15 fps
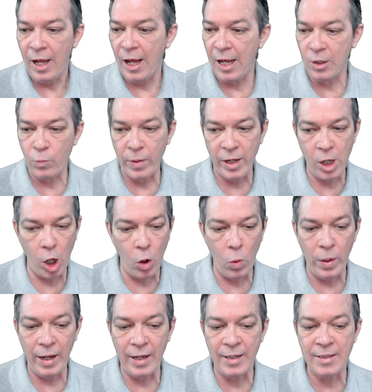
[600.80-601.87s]
as we
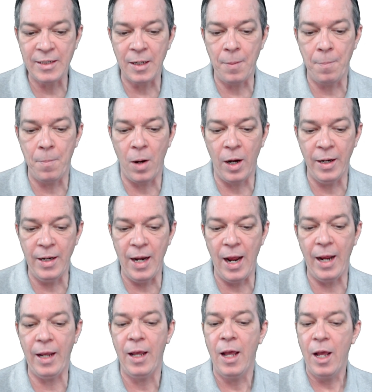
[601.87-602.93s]
go into
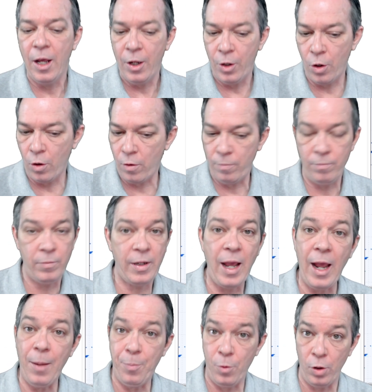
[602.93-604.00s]
Monday. Your
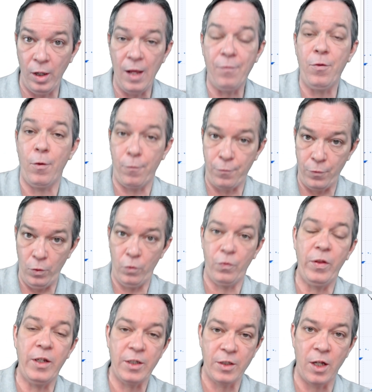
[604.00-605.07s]
cape, your lift, your food
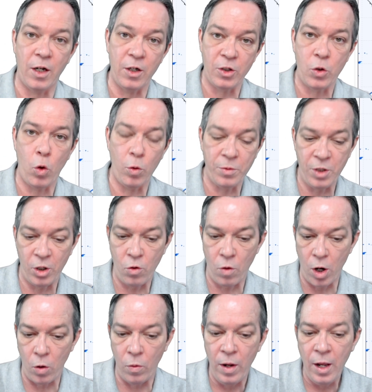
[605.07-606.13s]
for these thunderstorms to
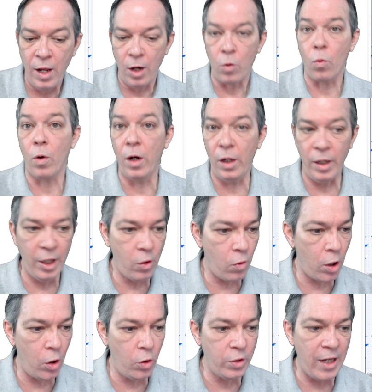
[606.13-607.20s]
grow really
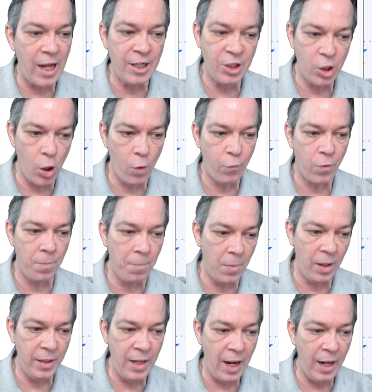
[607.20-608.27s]
grows as you go from
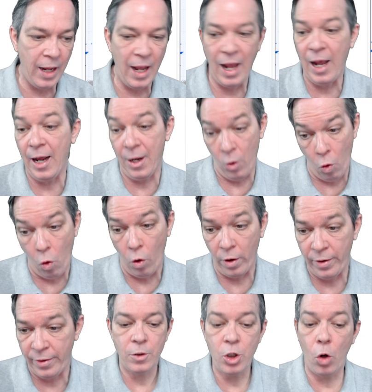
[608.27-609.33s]
Monday and
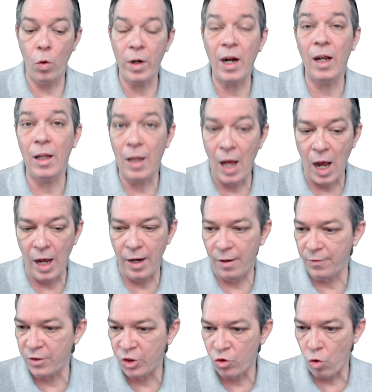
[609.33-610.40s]
on, showing a lot
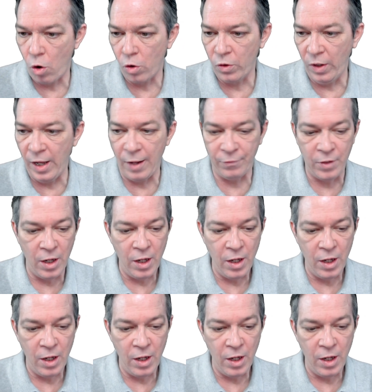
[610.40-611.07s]
of strong lift.